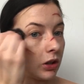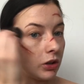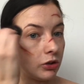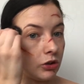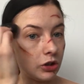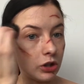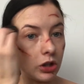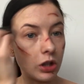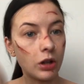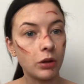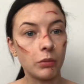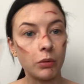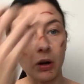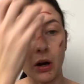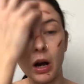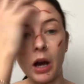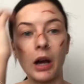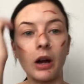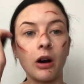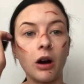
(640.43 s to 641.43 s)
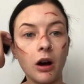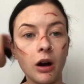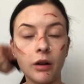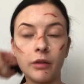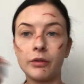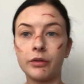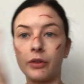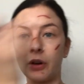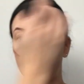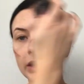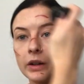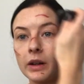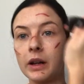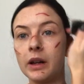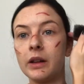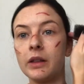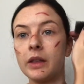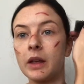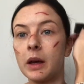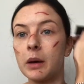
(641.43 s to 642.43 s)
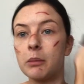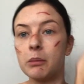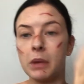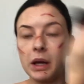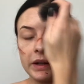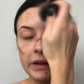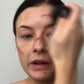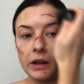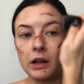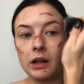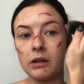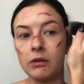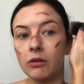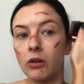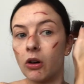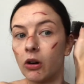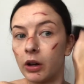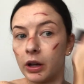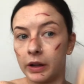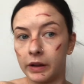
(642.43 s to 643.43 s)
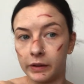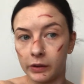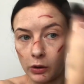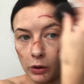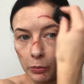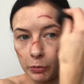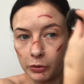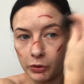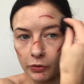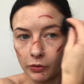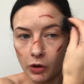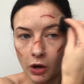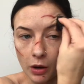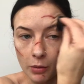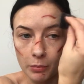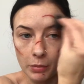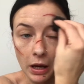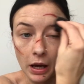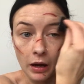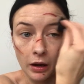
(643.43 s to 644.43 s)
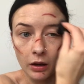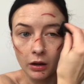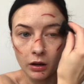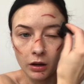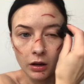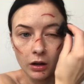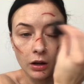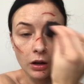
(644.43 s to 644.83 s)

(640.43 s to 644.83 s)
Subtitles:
do you know what? I can't find anything medically wrong. His obs have come back